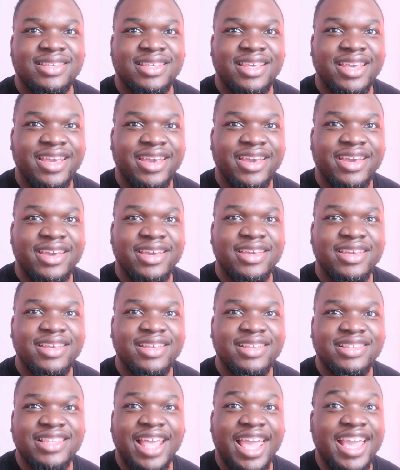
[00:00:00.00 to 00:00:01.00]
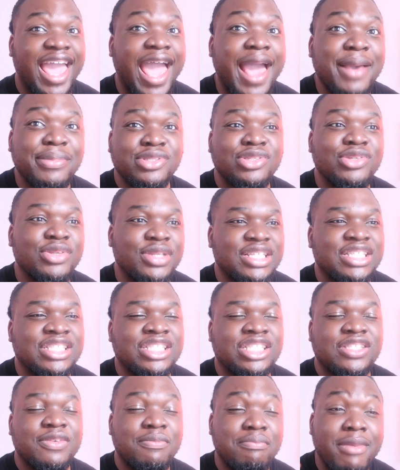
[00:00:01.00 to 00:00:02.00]
Yeah, like absolutely
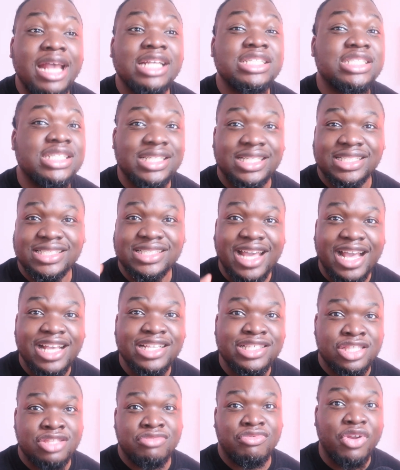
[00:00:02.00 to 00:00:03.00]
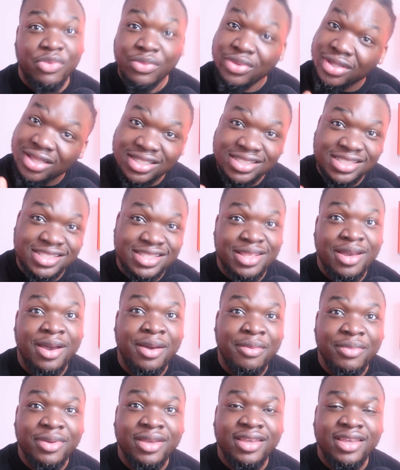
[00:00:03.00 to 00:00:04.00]
smashing this guy's throat with his
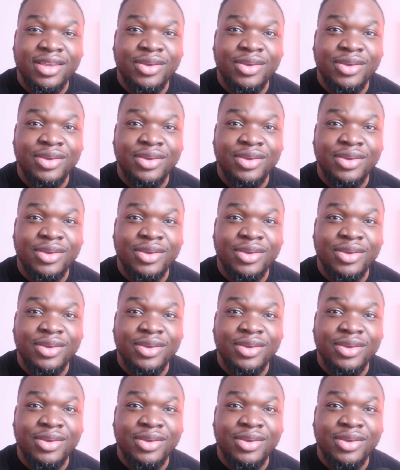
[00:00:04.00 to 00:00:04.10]
thumb,